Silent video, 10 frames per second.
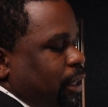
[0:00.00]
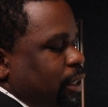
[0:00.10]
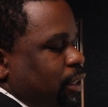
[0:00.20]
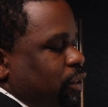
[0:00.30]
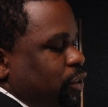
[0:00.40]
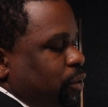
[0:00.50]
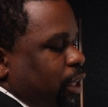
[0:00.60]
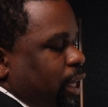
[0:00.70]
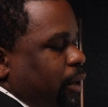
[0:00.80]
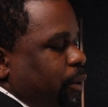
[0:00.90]
And this is your
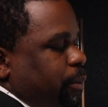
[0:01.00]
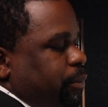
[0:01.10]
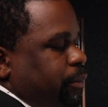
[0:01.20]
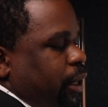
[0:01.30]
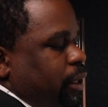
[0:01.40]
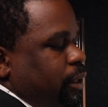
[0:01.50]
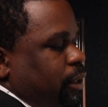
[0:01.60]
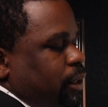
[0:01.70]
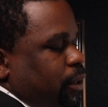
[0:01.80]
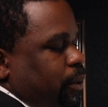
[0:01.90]
take home, right?
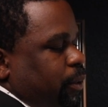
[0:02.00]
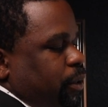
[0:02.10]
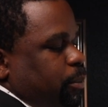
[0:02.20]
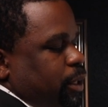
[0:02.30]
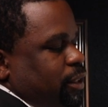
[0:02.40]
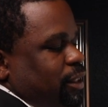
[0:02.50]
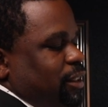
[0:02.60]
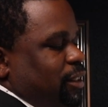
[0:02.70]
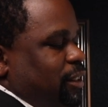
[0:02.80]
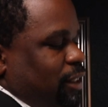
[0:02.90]
Or the
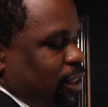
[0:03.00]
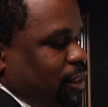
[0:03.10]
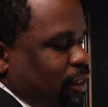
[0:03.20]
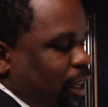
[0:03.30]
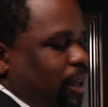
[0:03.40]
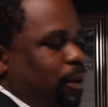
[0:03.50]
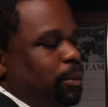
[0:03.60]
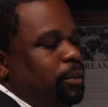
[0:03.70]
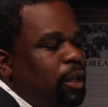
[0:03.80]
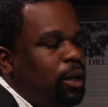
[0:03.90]
business gets to take home.
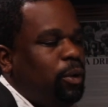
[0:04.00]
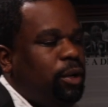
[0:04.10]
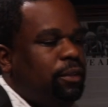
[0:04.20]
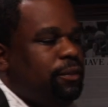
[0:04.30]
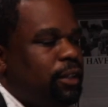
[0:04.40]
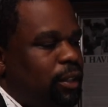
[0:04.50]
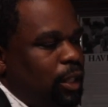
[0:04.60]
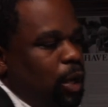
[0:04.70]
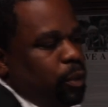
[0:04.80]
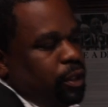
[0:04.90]
We've
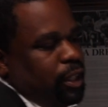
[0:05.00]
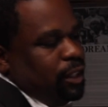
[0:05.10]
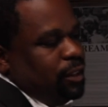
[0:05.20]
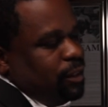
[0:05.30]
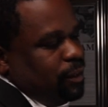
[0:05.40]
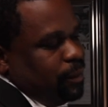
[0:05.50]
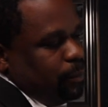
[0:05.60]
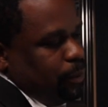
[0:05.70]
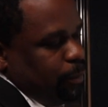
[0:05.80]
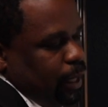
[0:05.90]
lowered this.
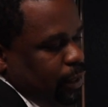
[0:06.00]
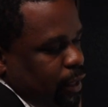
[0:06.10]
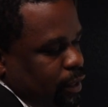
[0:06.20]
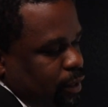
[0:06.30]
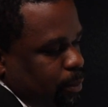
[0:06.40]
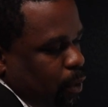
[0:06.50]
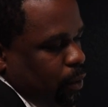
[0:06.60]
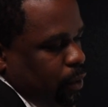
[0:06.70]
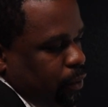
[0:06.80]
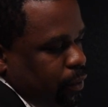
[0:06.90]
We've made this
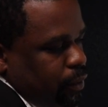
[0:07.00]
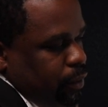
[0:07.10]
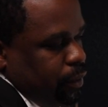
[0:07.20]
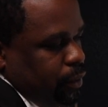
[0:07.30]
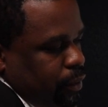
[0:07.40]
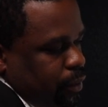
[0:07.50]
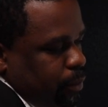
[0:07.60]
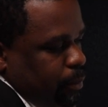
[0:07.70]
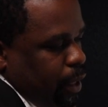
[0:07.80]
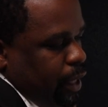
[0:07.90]
smaller
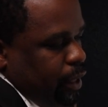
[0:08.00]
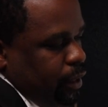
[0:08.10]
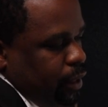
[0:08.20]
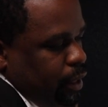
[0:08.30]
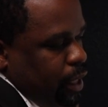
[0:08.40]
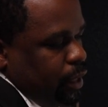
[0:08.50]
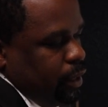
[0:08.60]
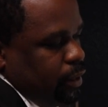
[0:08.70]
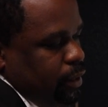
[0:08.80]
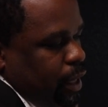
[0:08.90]
by cutting
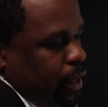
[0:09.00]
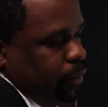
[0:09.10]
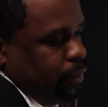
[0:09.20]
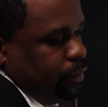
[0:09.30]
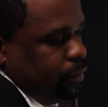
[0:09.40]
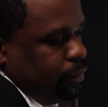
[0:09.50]
this down